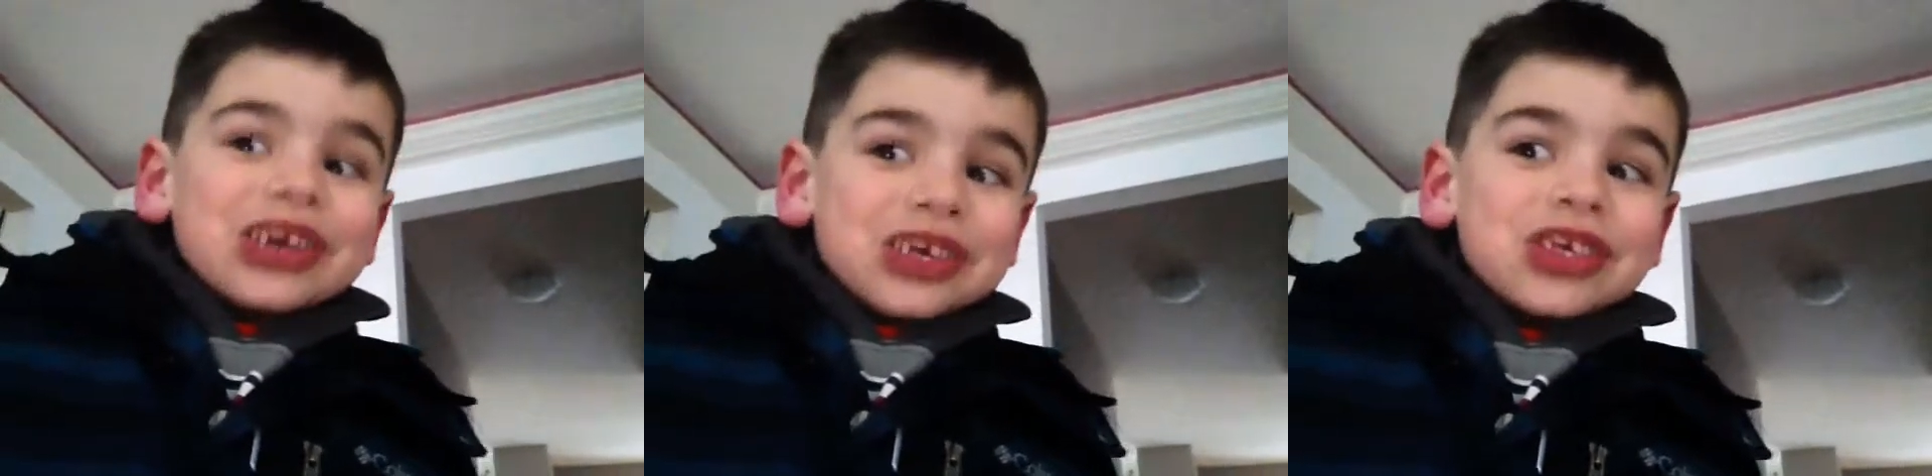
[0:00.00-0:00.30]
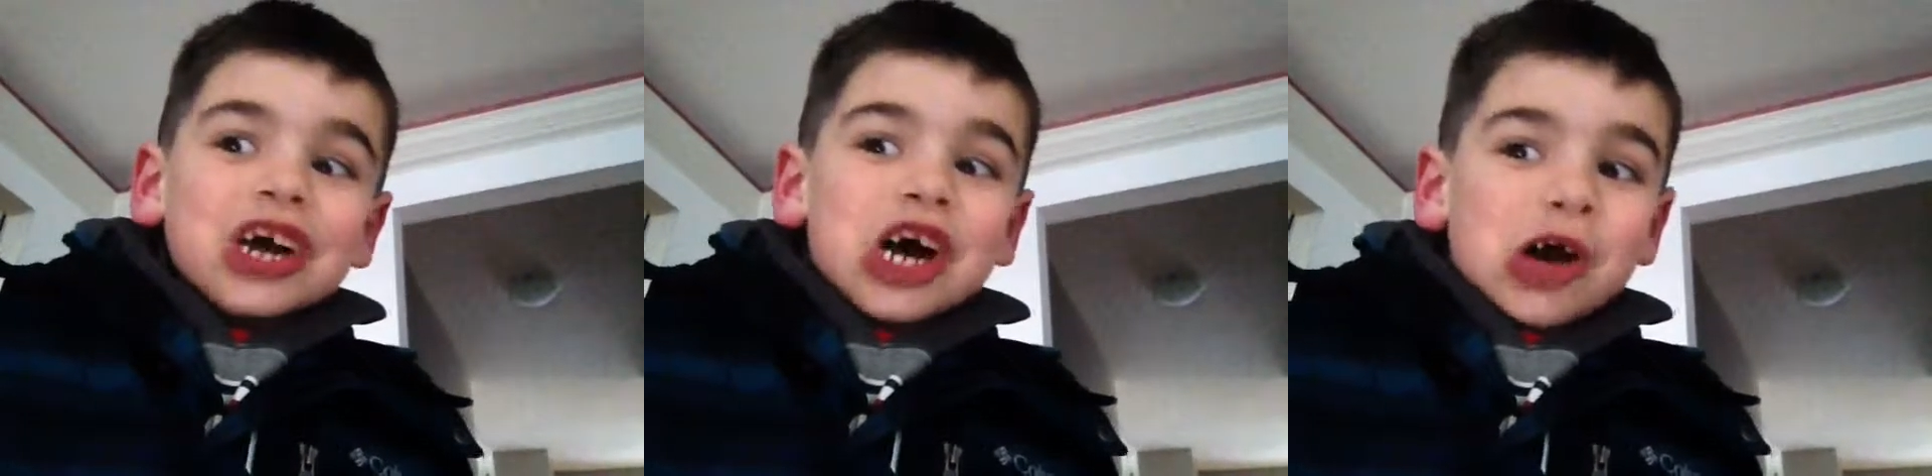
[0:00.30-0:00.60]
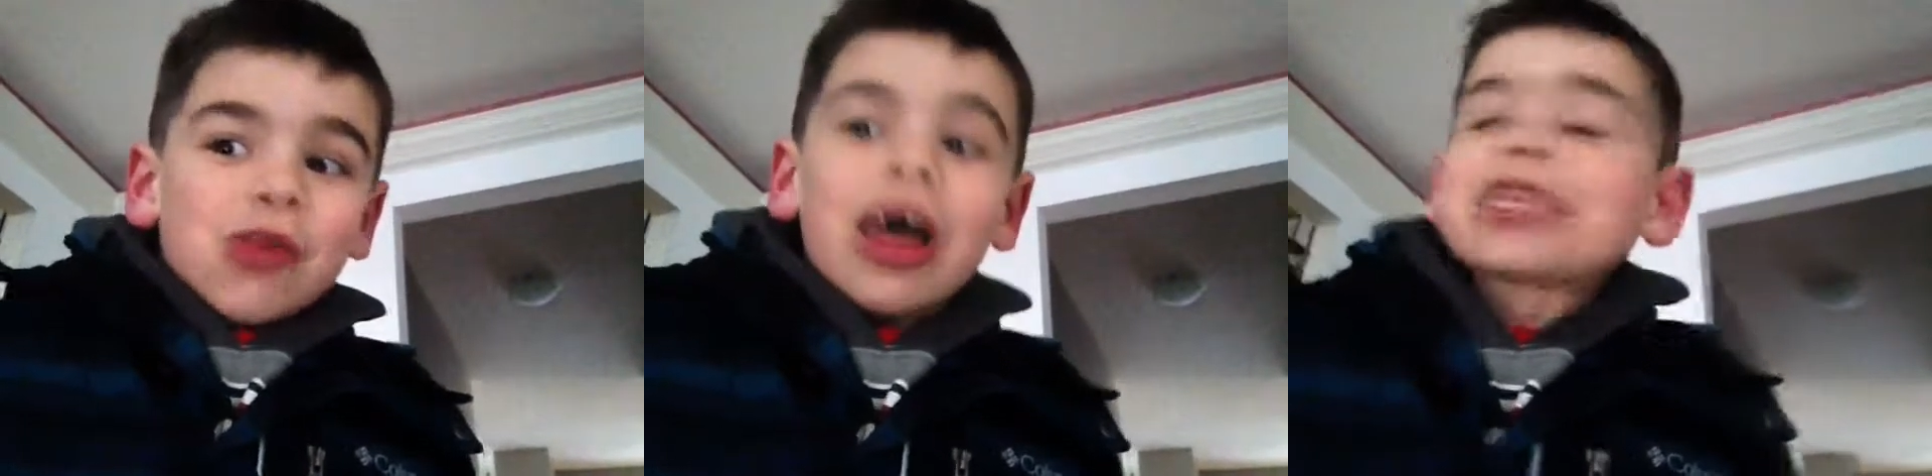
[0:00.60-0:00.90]

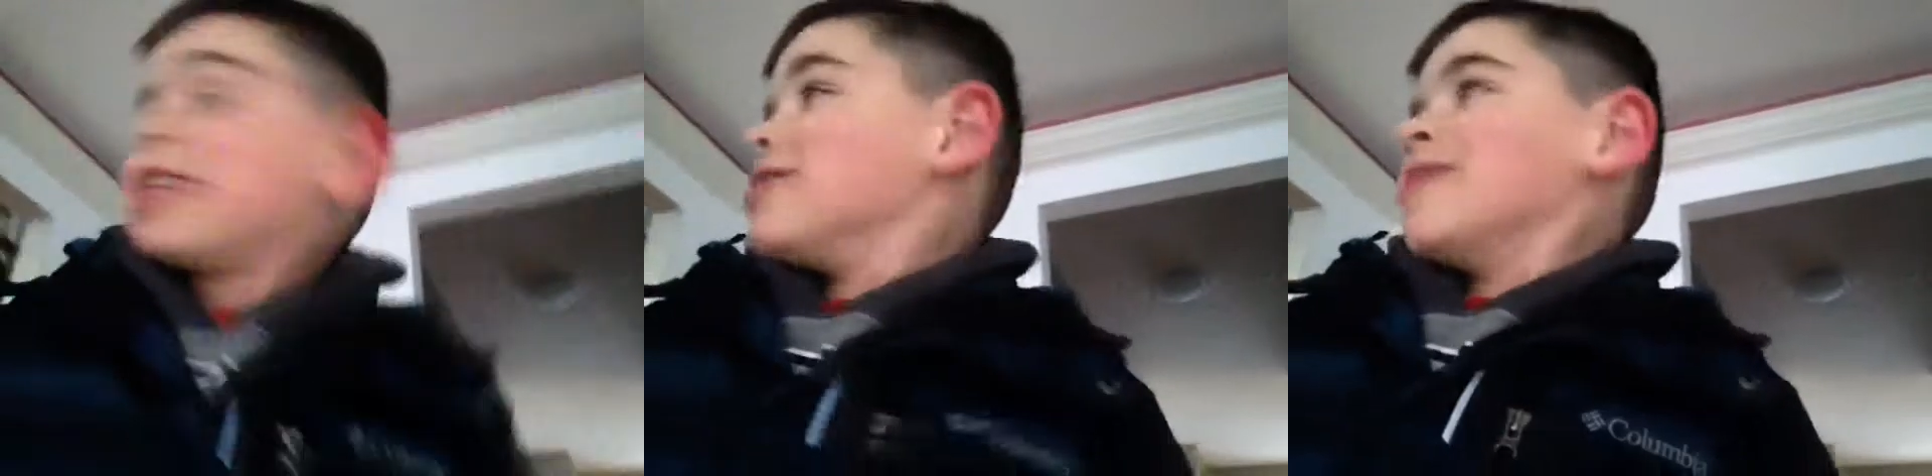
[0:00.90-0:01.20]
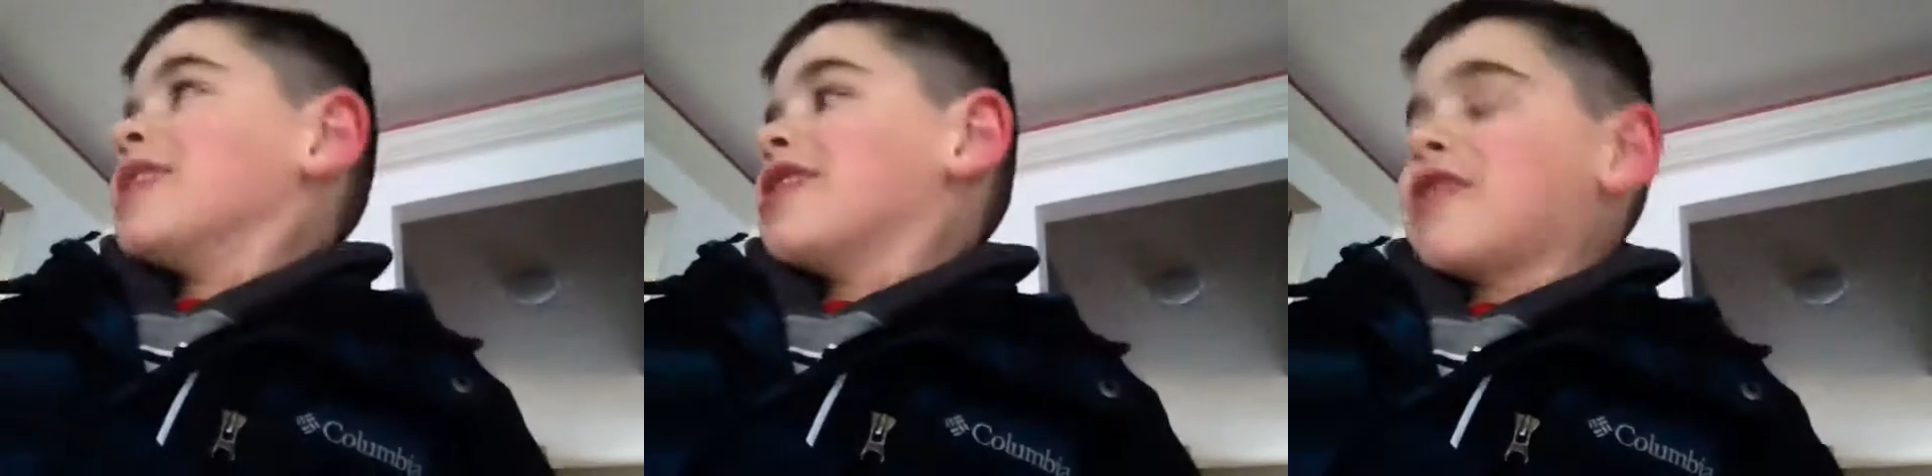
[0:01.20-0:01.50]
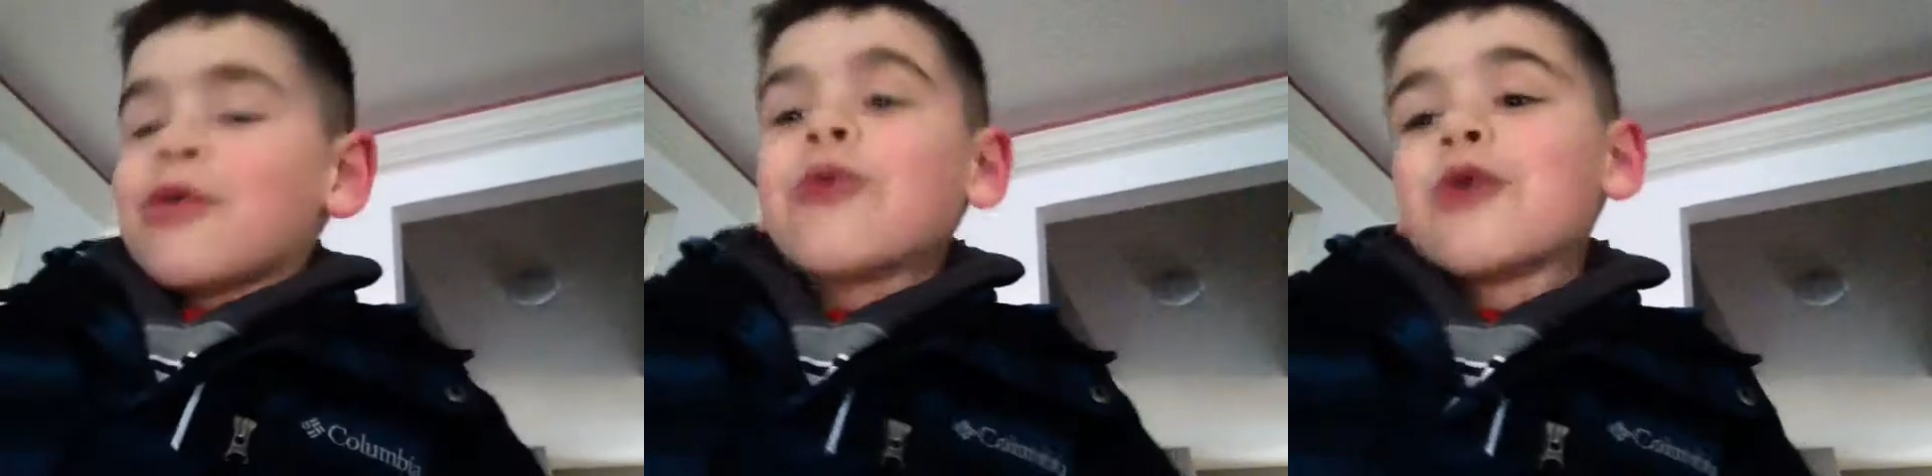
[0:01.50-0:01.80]
So that's gonna be
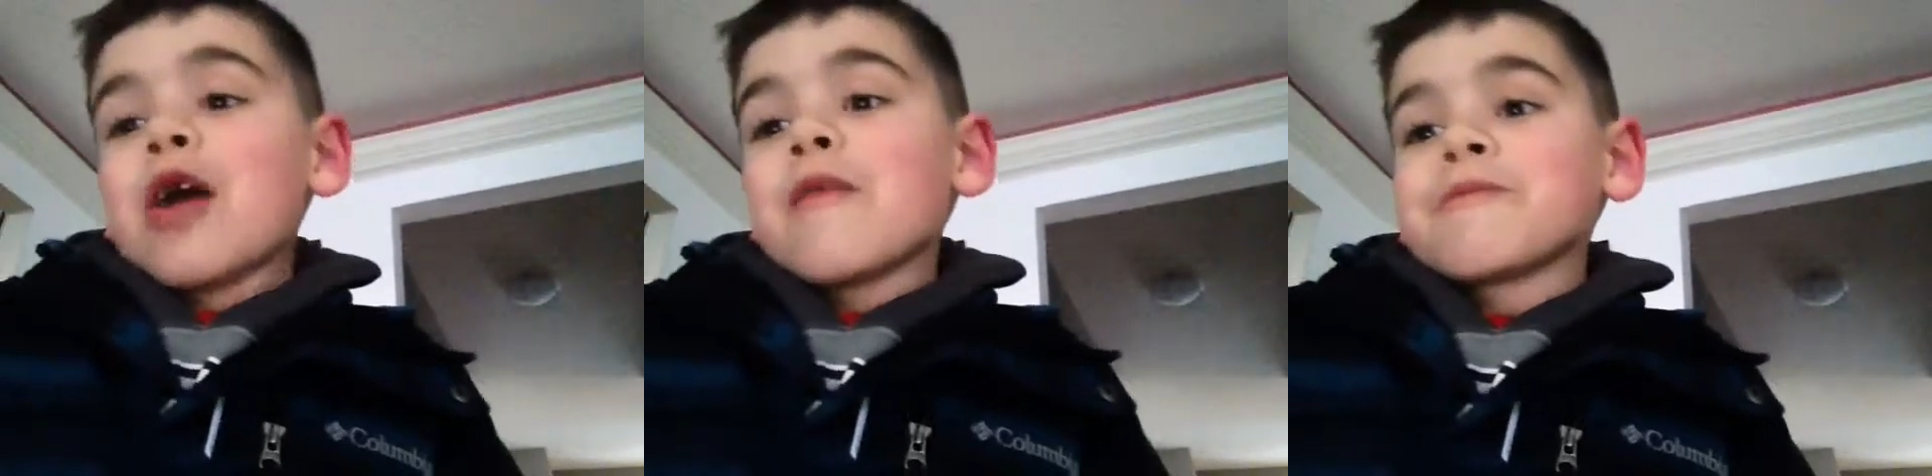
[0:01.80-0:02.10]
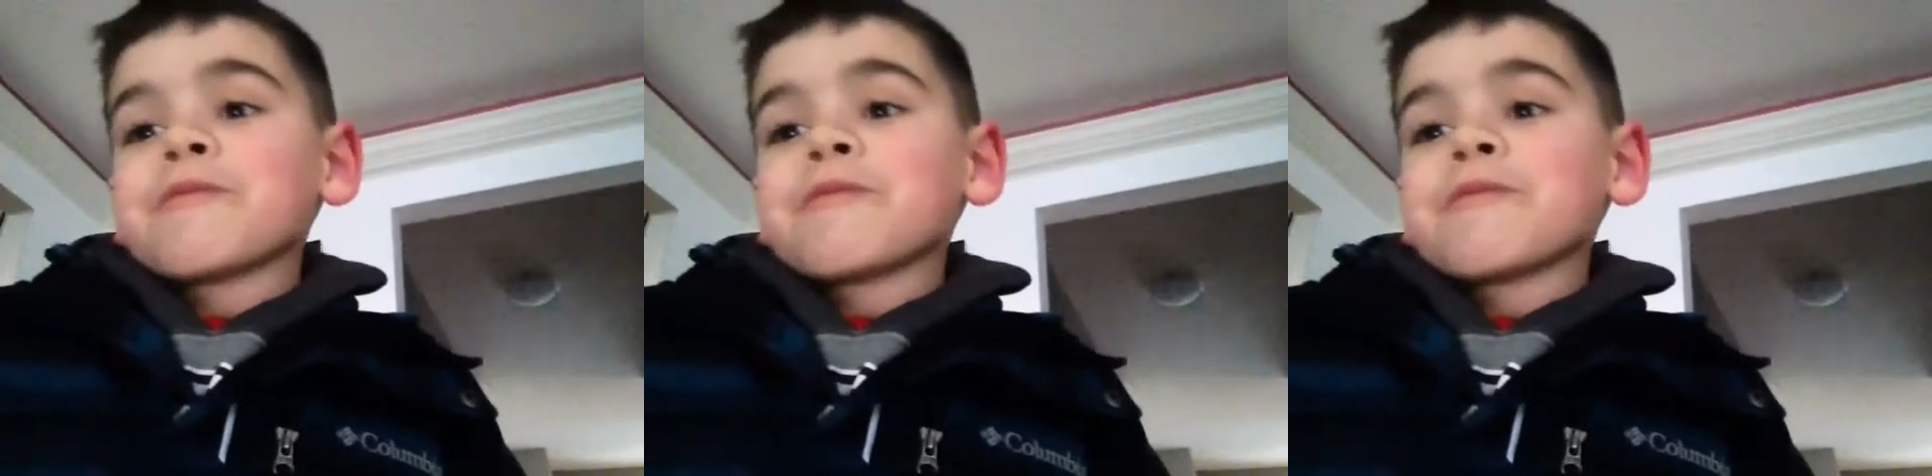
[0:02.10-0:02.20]
cool.